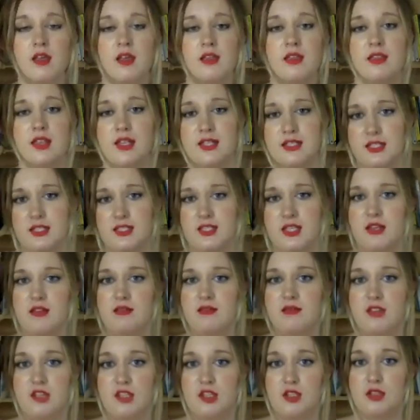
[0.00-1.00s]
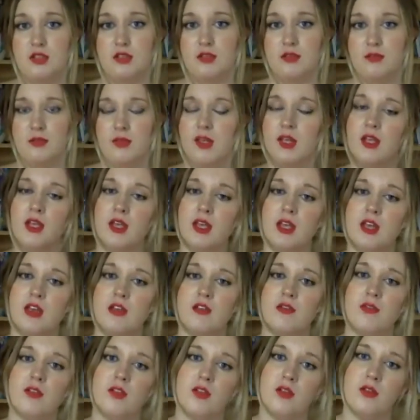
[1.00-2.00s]
That's the same for you.
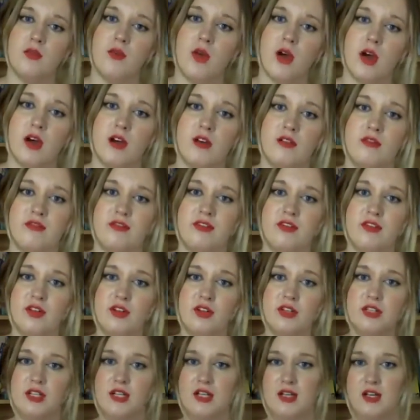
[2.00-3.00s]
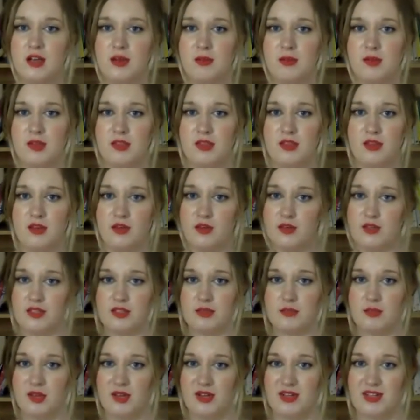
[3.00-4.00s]
If you are floating up in the
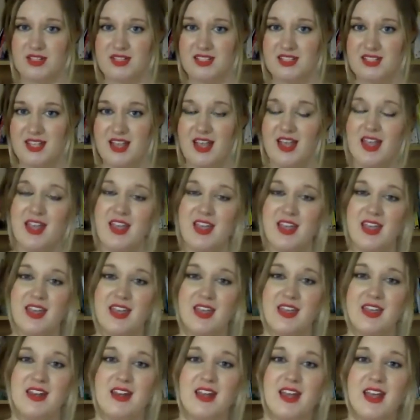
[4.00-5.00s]
cosmos in